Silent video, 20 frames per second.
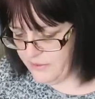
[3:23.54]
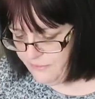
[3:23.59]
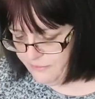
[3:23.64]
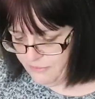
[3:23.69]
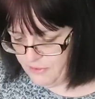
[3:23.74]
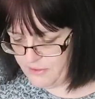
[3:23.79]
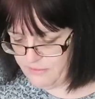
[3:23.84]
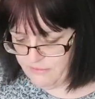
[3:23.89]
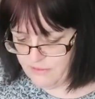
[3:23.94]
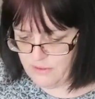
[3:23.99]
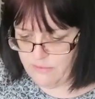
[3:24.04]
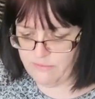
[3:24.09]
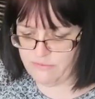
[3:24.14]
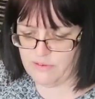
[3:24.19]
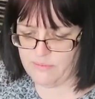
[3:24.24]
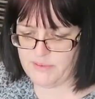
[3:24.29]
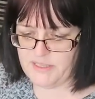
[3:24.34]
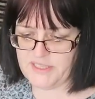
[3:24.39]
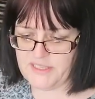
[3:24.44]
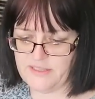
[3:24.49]
the front room for
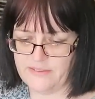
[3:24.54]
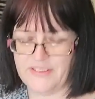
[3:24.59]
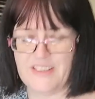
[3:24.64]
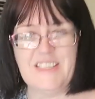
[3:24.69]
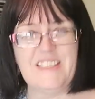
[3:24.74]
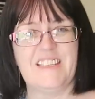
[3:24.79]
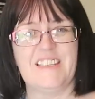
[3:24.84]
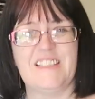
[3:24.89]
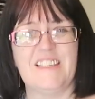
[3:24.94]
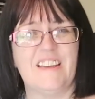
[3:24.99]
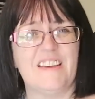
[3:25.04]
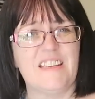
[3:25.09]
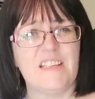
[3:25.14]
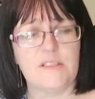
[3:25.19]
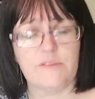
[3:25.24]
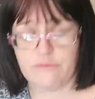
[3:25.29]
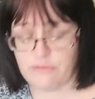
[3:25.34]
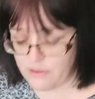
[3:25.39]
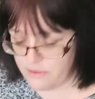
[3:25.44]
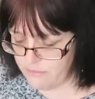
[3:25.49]
him and see because he doesn't like
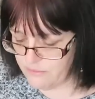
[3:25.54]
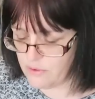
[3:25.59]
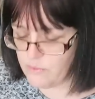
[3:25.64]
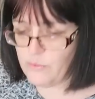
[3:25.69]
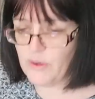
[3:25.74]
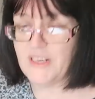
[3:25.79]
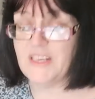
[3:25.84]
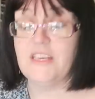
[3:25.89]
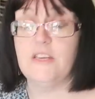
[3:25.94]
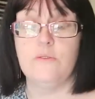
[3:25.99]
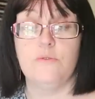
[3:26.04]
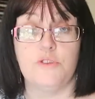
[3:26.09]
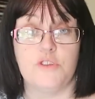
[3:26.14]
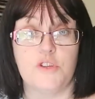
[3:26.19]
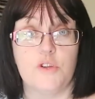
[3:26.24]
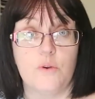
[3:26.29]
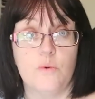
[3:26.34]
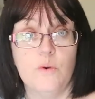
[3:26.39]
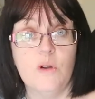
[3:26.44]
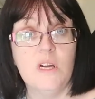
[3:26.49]
his front room one. He used
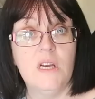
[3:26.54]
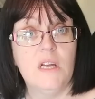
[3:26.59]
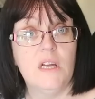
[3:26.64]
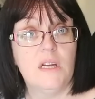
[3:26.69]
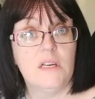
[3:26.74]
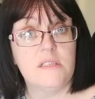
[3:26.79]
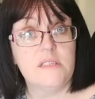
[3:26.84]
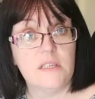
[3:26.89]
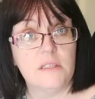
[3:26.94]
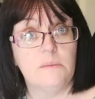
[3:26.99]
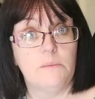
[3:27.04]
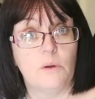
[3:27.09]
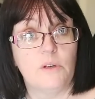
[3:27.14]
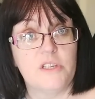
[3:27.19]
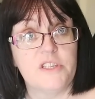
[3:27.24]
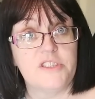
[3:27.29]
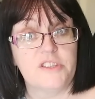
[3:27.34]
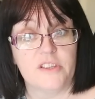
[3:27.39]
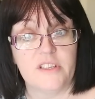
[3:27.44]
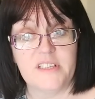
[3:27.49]
to until
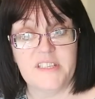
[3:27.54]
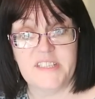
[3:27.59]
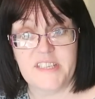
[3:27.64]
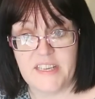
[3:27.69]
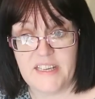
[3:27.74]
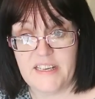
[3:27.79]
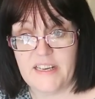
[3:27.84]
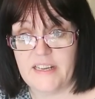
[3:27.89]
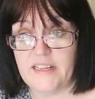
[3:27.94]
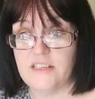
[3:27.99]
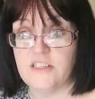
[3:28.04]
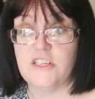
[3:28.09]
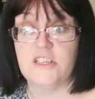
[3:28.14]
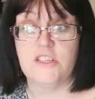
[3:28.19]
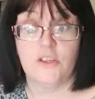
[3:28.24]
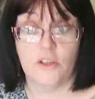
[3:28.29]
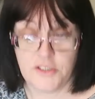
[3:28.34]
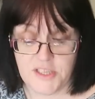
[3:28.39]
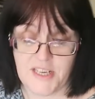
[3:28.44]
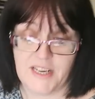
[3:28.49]
Molly started sitting in it. She's
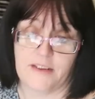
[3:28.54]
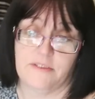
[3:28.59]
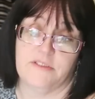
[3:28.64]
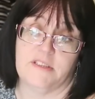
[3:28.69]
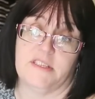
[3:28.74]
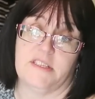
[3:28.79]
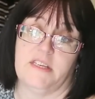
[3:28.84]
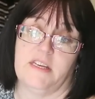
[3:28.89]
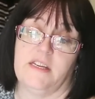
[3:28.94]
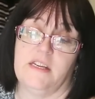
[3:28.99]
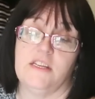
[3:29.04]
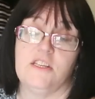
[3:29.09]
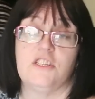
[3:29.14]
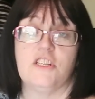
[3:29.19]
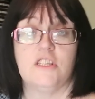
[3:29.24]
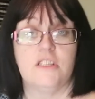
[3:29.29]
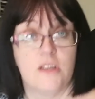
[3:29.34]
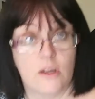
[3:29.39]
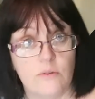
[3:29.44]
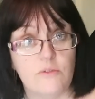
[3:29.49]
not allowed to sit in it.
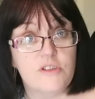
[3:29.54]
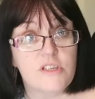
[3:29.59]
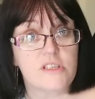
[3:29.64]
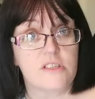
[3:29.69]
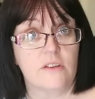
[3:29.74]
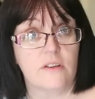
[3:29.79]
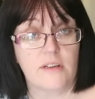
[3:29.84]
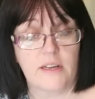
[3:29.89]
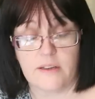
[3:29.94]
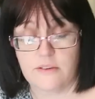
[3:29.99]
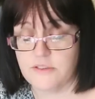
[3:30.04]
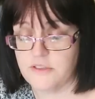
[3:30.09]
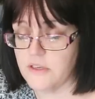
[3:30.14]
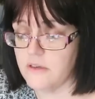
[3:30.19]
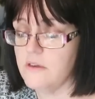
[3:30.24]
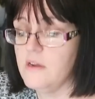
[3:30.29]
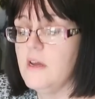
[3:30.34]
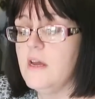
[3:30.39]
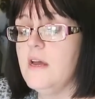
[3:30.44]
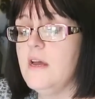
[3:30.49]
She knows she's not allowed
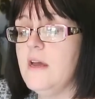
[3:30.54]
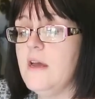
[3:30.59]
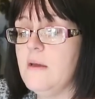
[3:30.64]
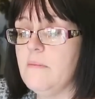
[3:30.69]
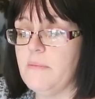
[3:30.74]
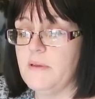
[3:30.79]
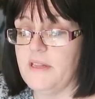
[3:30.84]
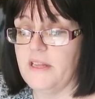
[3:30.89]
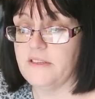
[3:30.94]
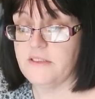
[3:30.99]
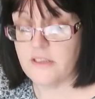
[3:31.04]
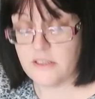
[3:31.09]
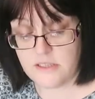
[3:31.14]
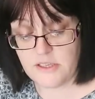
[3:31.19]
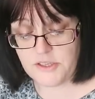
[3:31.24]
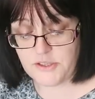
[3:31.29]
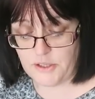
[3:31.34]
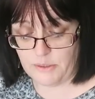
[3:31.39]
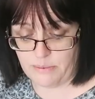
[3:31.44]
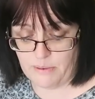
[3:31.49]
to, but that
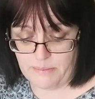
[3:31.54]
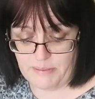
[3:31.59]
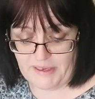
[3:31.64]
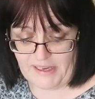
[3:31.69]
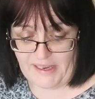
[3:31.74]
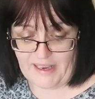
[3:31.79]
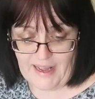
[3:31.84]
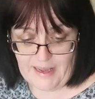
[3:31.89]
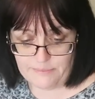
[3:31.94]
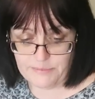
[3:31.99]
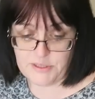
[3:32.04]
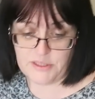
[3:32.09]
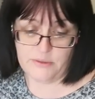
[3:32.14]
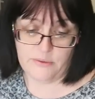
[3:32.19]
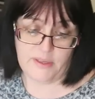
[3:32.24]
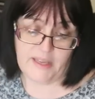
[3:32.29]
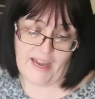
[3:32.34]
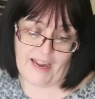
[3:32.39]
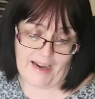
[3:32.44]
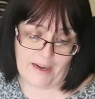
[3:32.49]
doesn't stop her being an
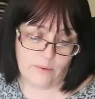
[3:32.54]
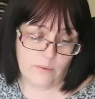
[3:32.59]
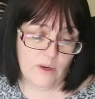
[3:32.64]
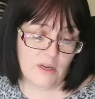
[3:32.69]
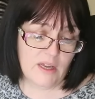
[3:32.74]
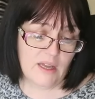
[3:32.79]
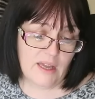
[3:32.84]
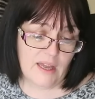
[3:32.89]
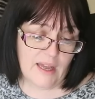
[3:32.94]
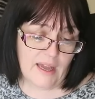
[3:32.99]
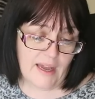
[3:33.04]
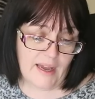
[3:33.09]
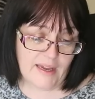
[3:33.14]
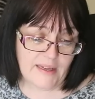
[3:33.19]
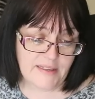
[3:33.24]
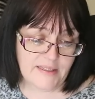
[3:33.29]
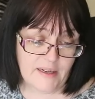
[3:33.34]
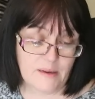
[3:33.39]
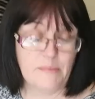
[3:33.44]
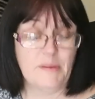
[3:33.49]
absolute cow.
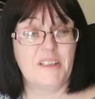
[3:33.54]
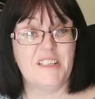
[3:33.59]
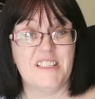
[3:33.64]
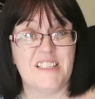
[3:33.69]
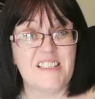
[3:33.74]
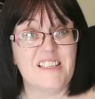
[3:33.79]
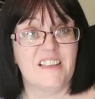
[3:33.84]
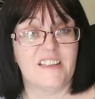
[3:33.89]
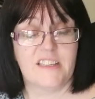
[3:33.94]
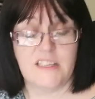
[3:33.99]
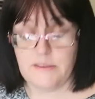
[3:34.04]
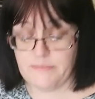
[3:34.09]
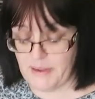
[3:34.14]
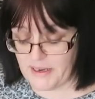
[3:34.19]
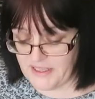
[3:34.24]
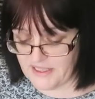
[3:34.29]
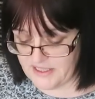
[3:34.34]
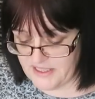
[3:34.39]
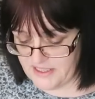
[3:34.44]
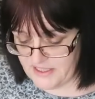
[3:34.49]
And nobody doesn't like his
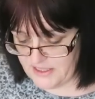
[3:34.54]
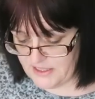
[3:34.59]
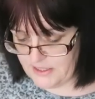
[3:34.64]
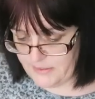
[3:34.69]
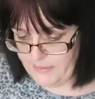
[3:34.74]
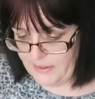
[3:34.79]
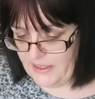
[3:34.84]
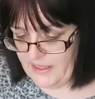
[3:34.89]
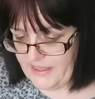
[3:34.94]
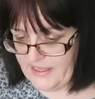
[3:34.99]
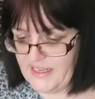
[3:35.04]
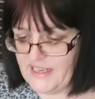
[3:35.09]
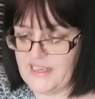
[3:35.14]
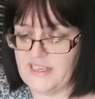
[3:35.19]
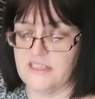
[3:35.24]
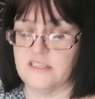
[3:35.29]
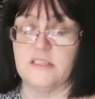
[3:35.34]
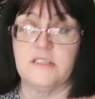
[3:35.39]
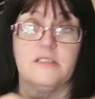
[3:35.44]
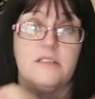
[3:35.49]
bed because it doesn't smell like
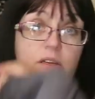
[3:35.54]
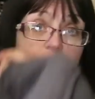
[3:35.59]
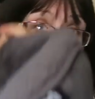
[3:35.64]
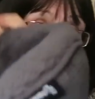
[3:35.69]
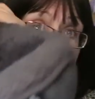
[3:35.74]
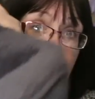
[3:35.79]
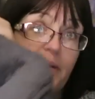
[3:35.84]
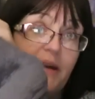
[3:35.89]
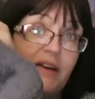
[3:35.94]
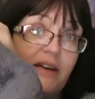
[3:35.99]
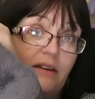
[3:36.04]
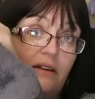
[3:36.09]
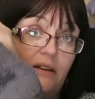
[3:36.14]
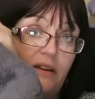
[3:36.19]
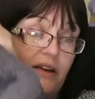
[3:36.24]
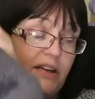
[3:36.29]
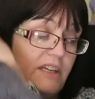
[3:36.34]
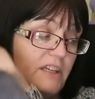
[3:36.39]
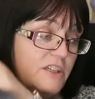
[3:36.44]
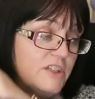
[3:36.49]
his. So maybe he'll
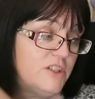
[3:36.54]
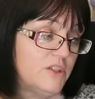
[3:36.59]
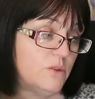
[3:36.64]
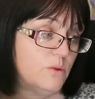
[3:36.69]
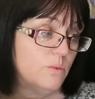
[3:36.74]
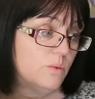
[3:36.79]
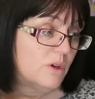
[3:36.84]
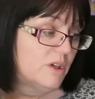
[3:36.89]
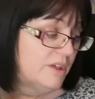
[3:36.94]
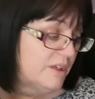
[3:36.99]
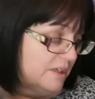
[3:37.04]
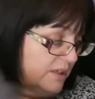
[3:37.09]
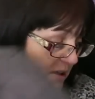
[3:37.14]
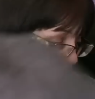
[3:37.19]
like a new one